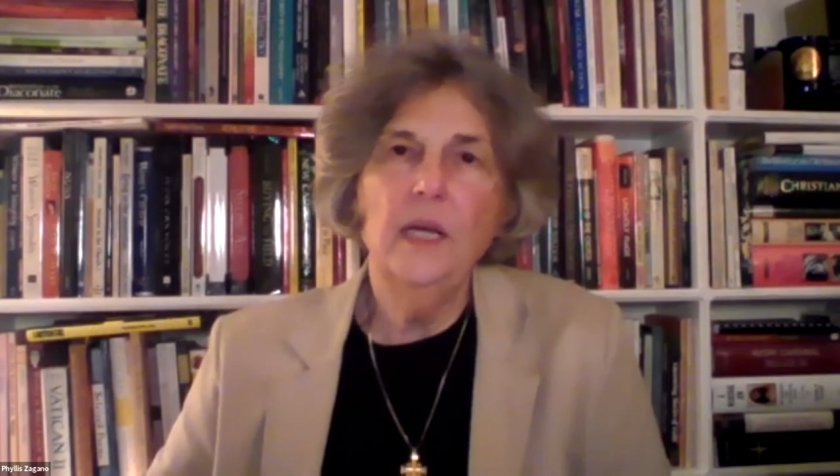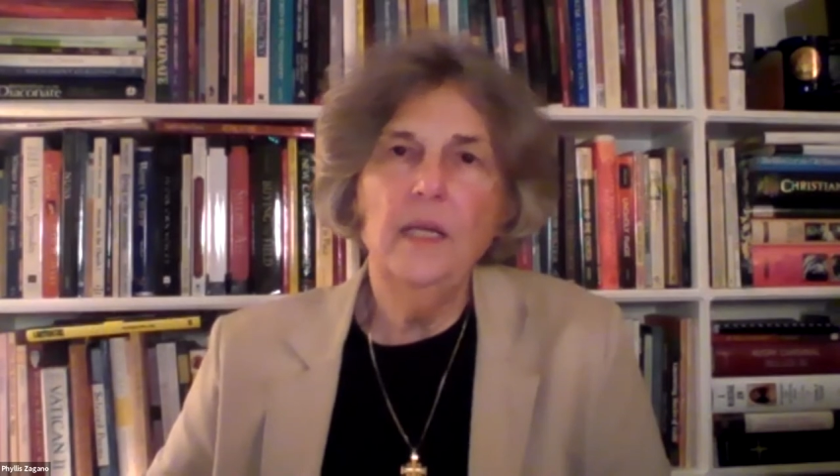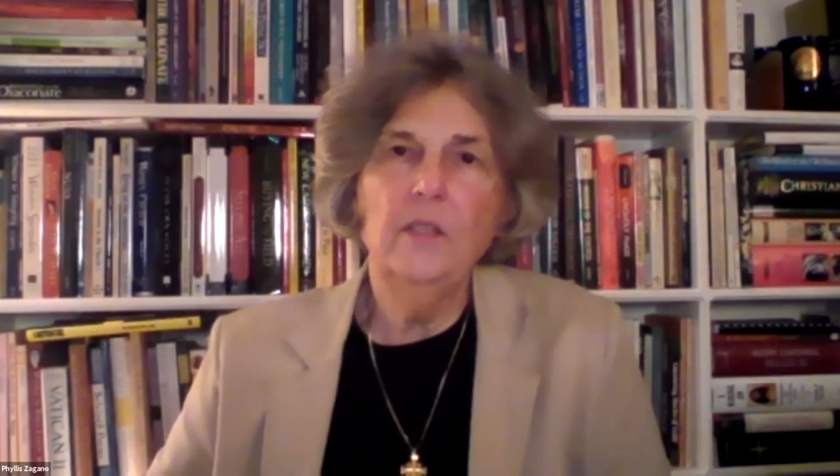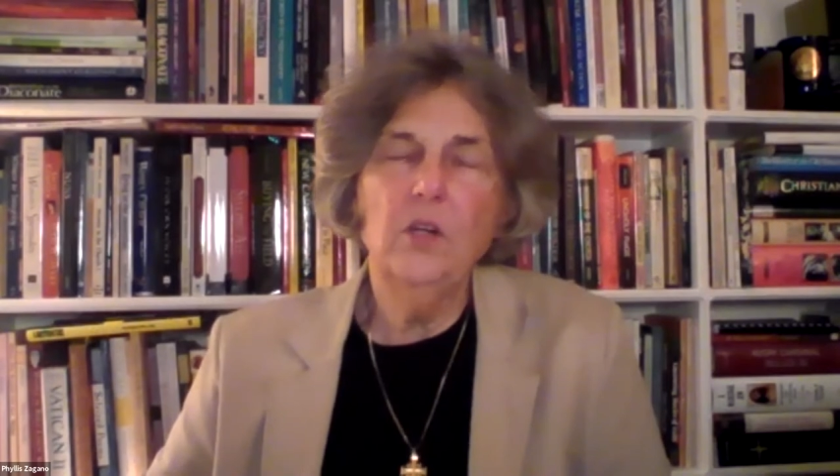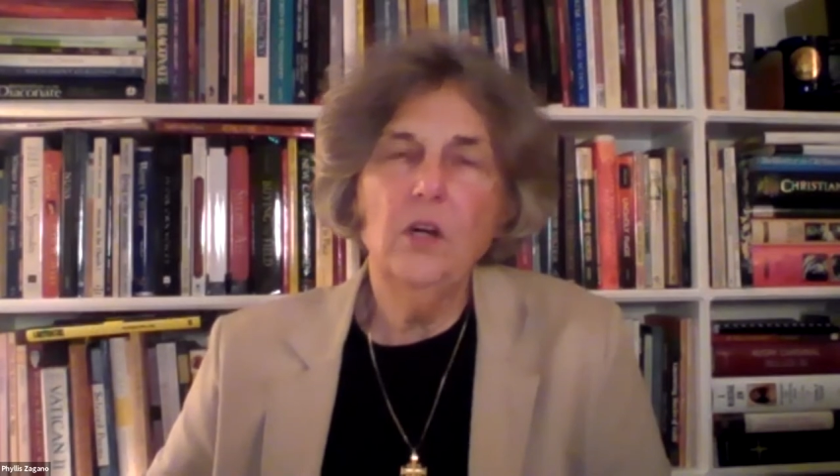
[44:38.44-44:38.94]

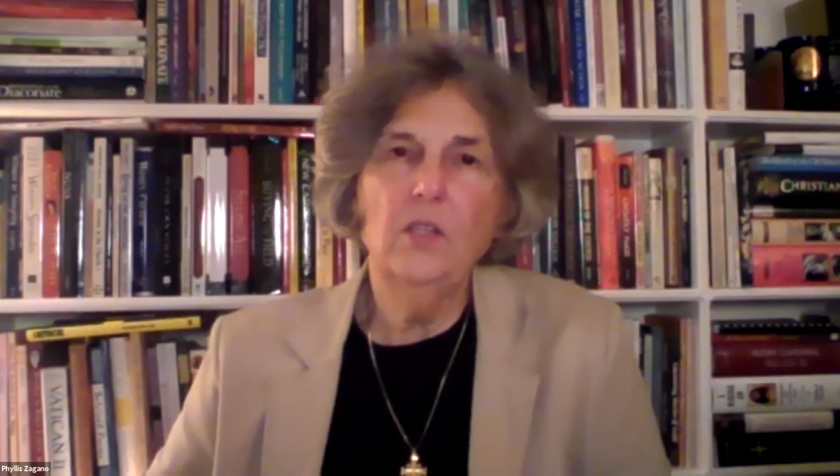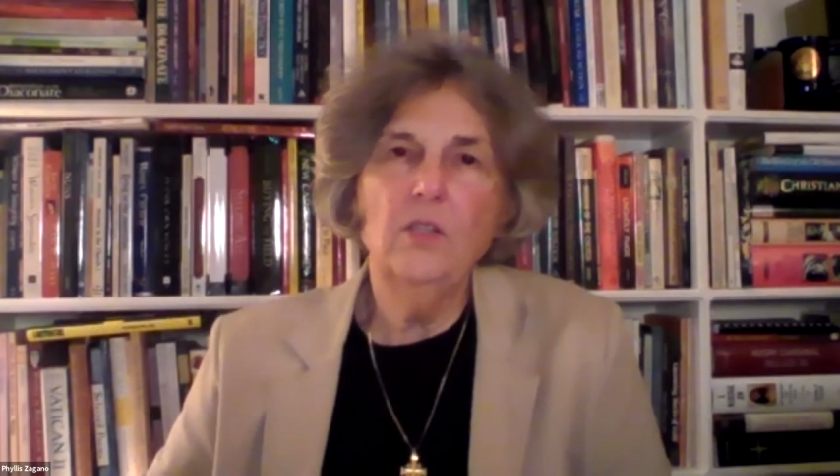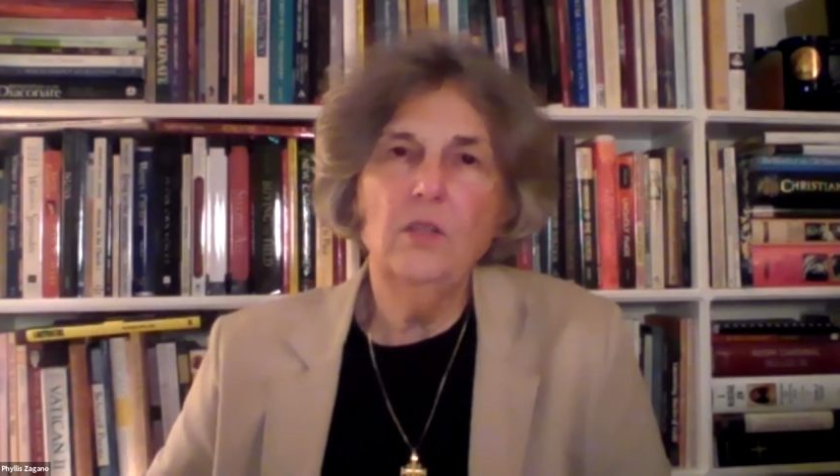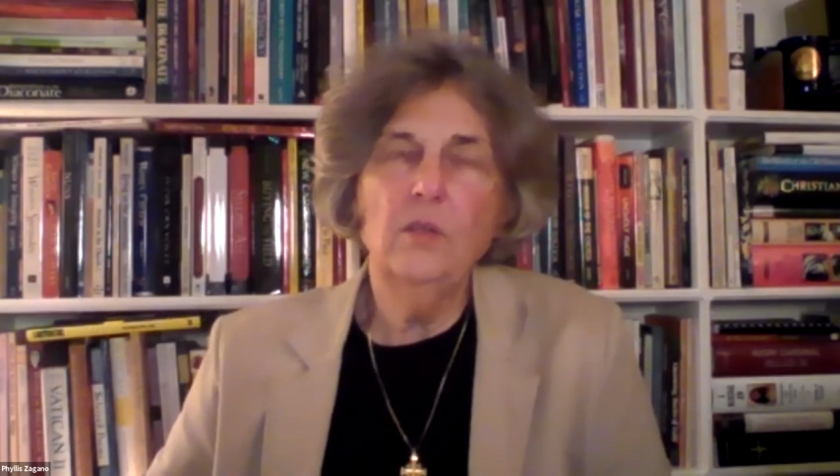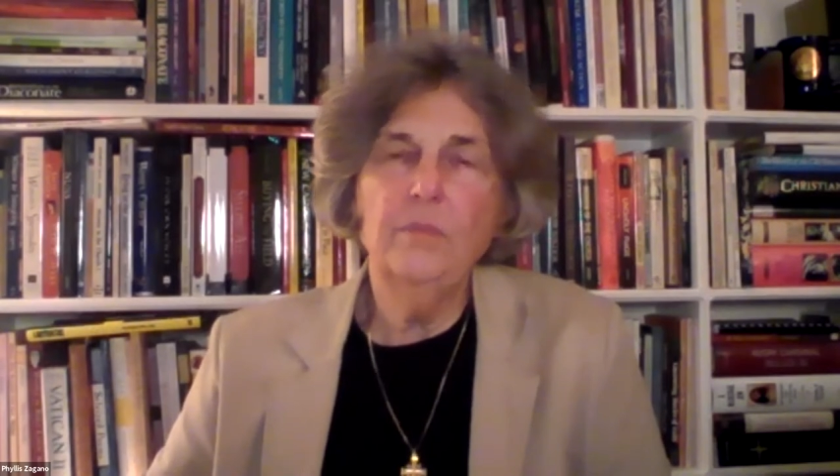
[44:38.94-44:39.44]
and
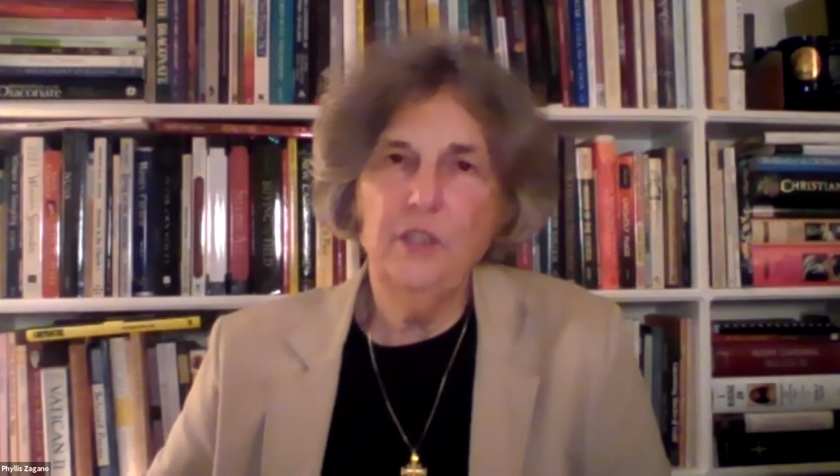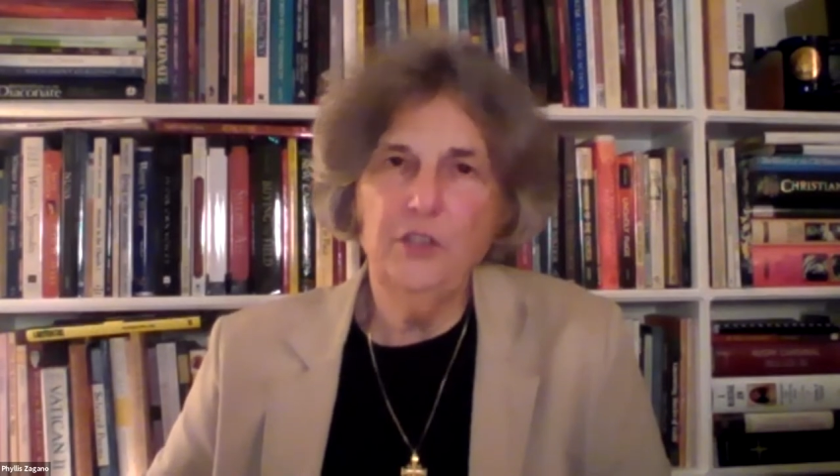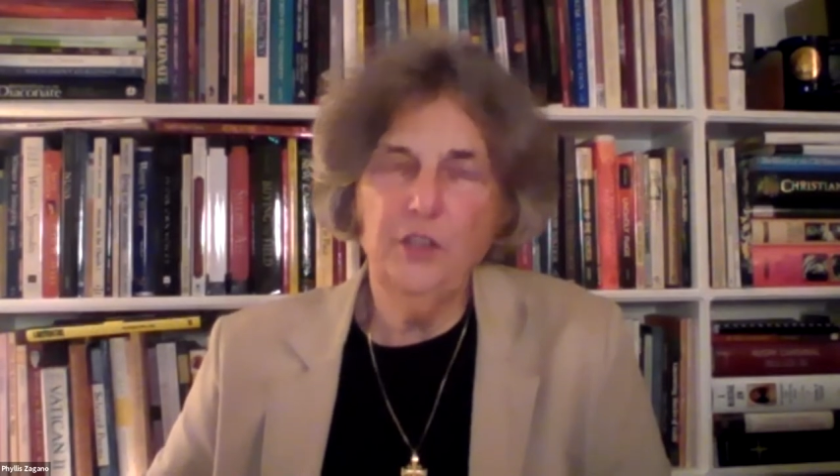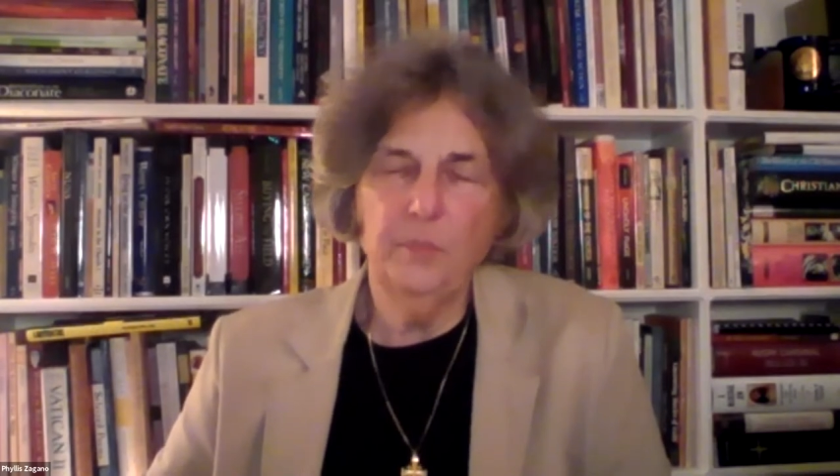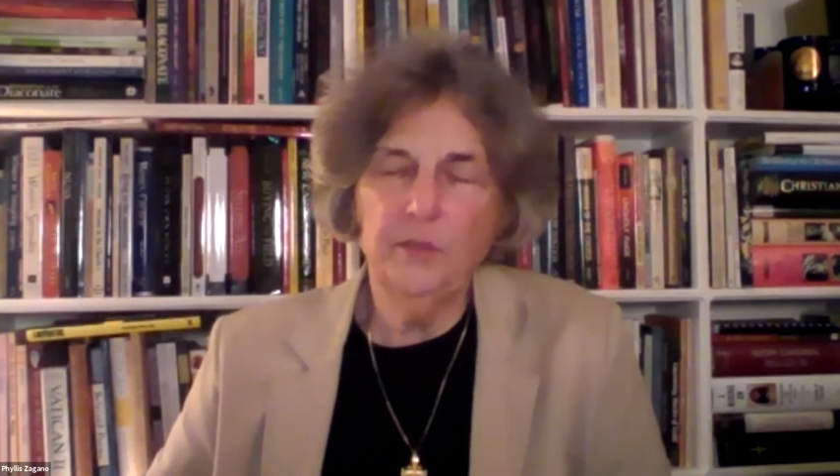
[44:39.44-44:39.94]
cardinal
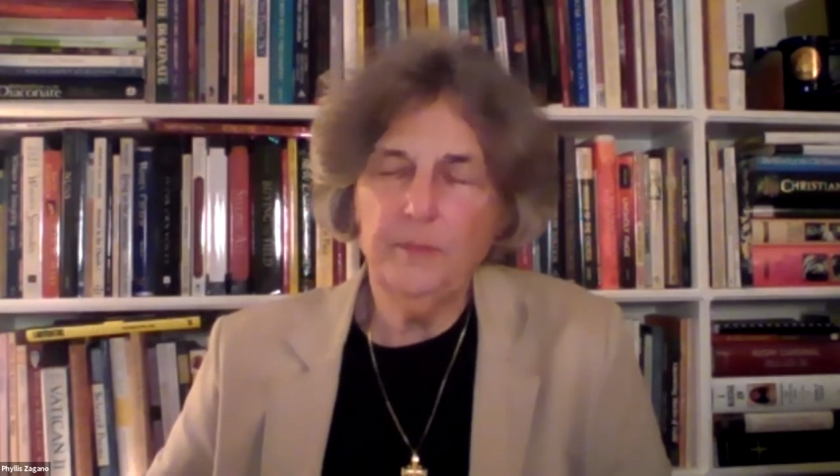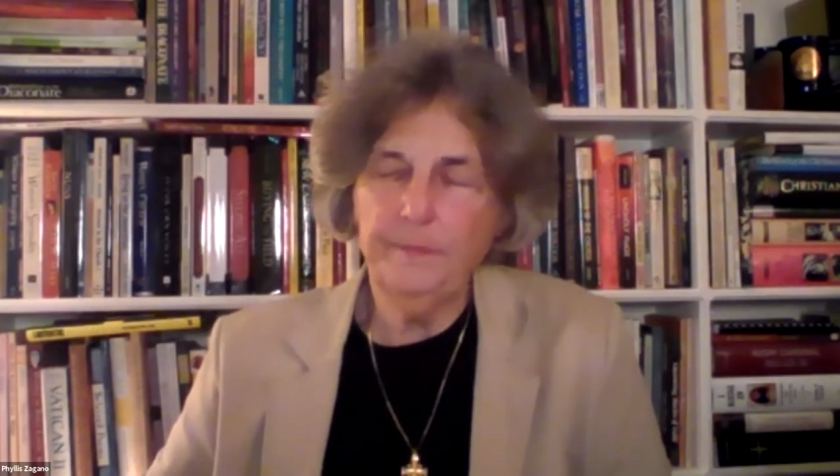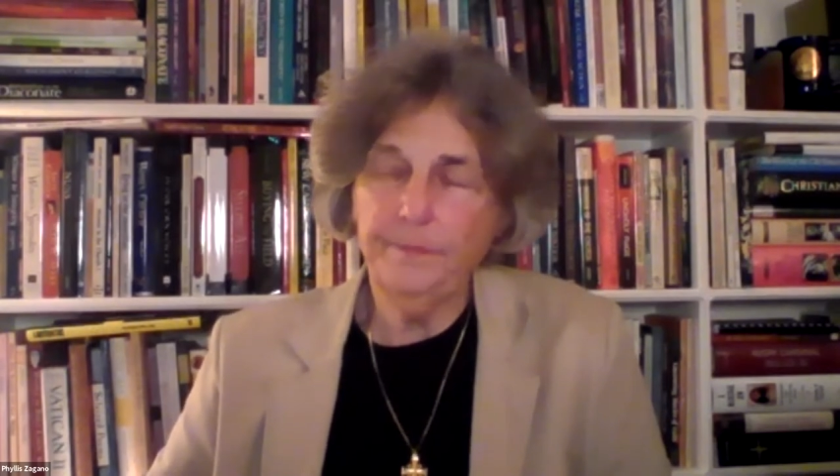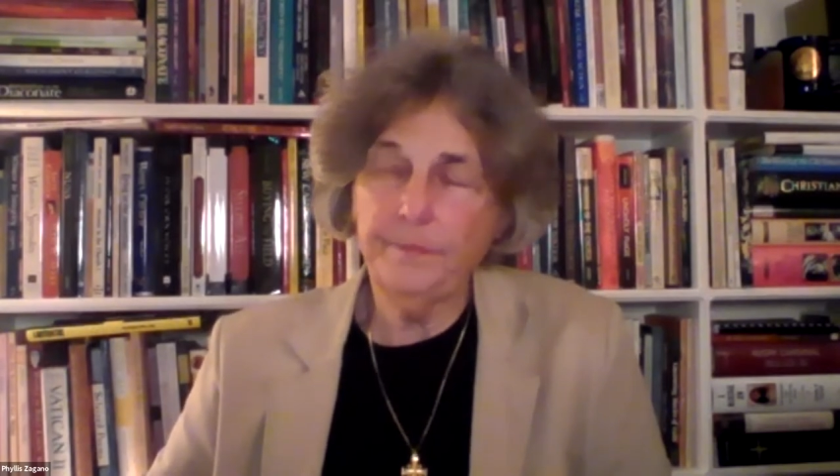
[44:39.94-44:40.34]
bishops.